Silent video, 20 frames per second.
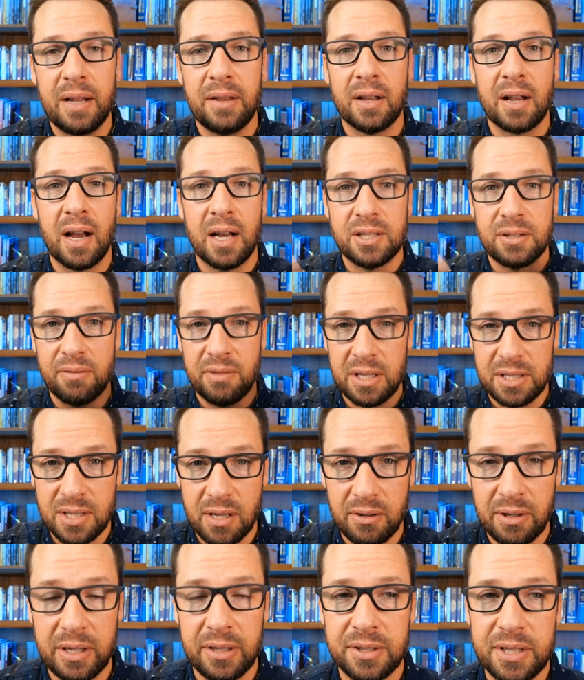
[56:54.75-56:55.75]
and the kinds of things that
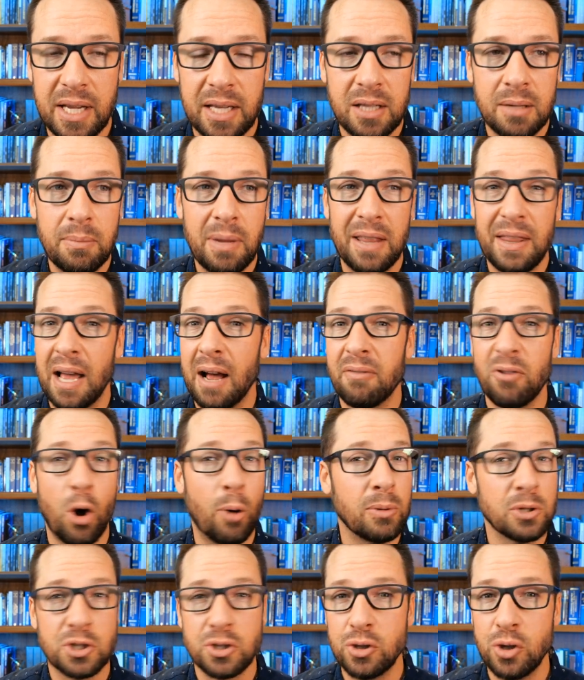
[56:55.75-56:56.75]
will entertain them, and they have
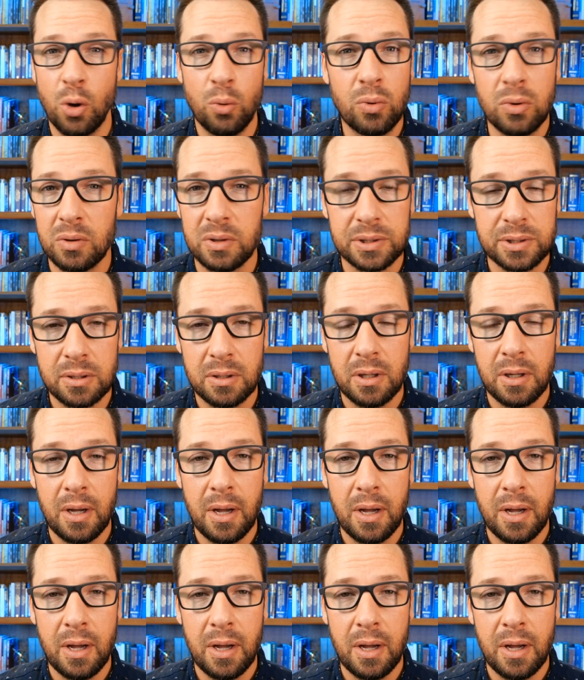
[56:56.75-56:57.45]
almost no rules,